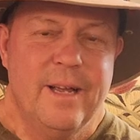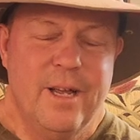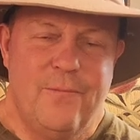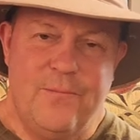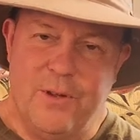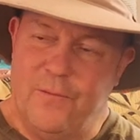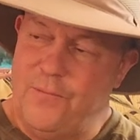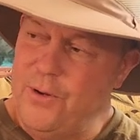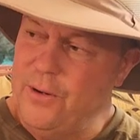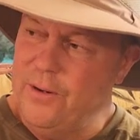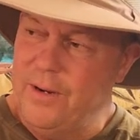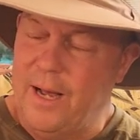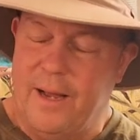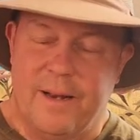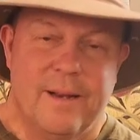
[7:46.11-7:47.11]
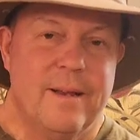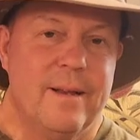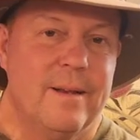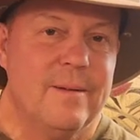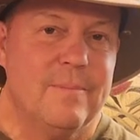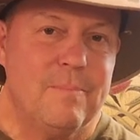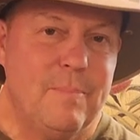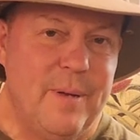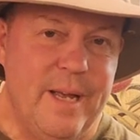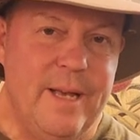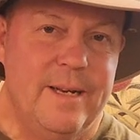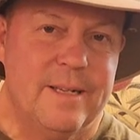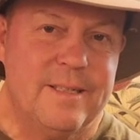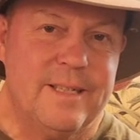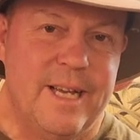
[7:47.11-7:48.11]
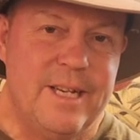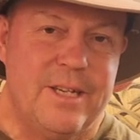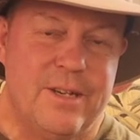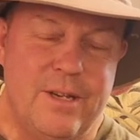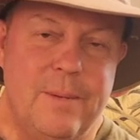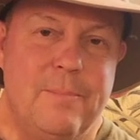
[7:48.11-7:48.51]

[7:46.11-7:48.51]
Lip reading: If you're not paying attention,